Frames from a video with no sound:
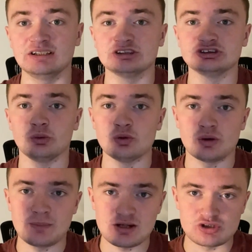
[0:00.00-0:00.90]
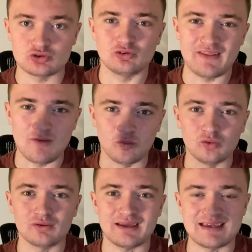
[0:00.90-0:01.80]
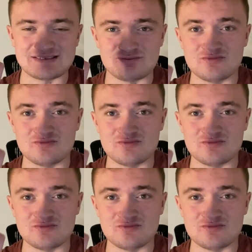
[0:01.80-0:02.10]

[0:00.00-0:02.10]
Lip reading: So you want to make sure that the hook is